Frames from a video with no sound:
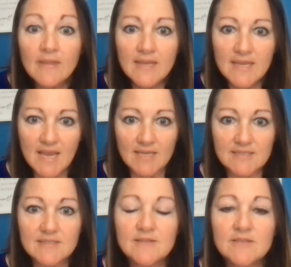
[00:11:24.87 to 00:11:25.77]

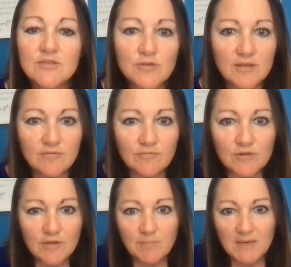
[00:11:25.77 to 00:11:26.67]
Yes, to the
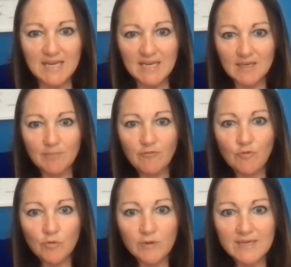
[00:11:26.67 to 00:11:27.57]
beginning,
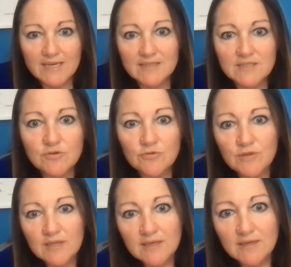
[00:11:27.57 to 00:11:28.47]
before we get to
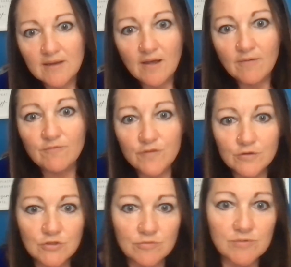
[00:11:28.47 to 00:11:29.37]
the
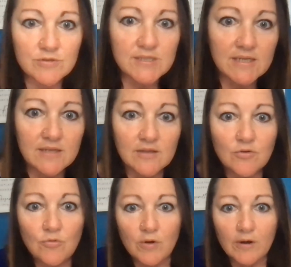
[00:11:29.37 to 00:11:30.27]
filtered music in the
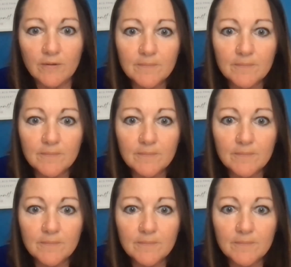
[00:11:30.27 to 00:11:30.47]
core.